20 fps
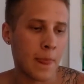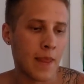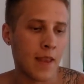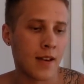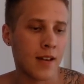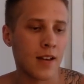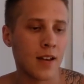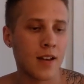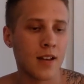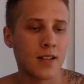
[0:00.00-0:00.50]

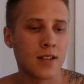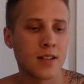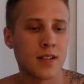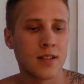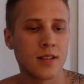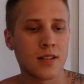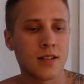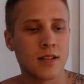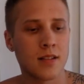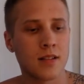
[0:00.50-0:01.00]
I
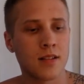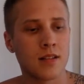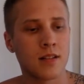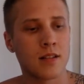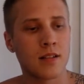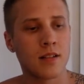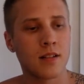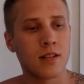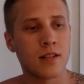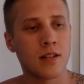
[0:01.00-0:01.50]
guess,
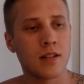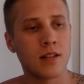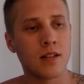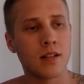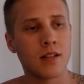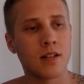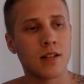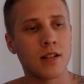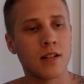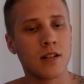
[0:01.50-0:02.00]

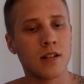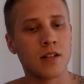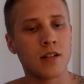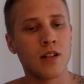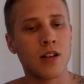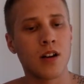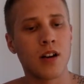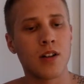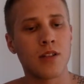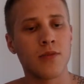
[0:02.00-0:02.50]
a
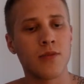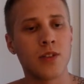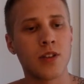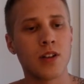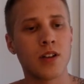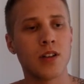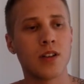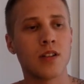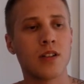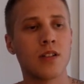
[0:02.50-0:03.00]
lot of
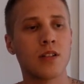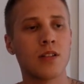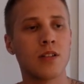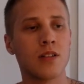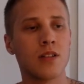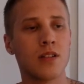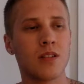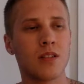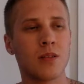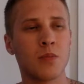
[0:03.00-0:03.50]
the
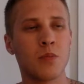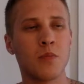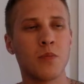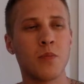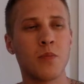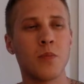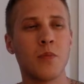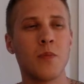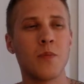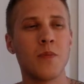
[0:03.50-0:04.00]

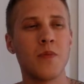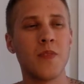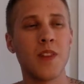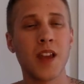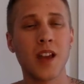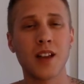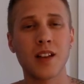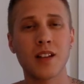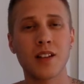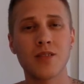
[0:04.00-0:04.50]

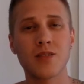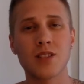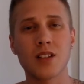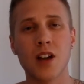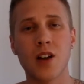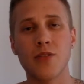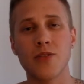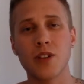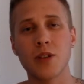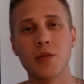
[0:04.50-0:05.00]
negative
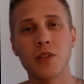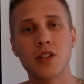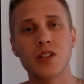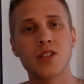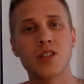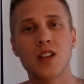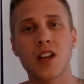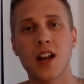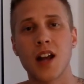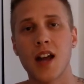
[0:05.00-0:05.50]

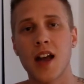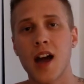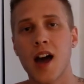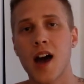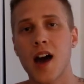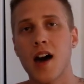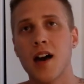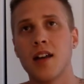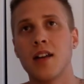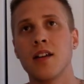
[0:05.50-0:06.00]
self-image that I
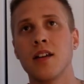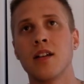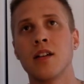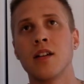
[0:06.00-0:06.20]
had